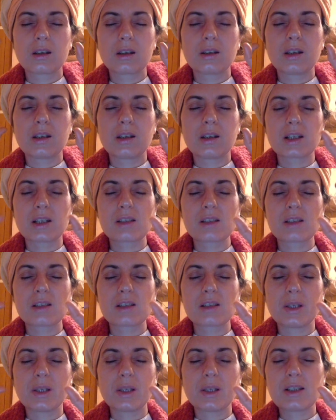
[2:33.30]
the
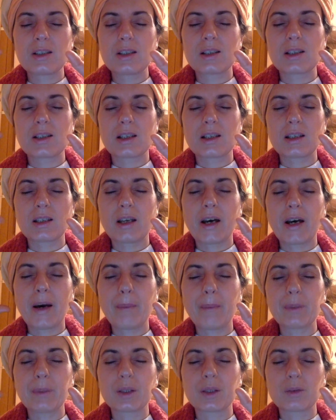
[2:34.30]
experiences that
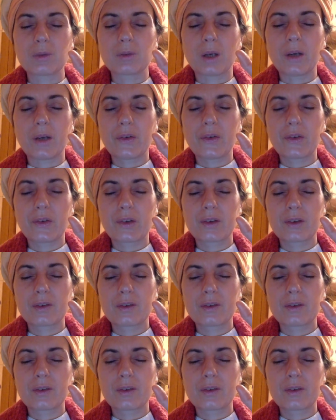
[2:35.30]
happen to us.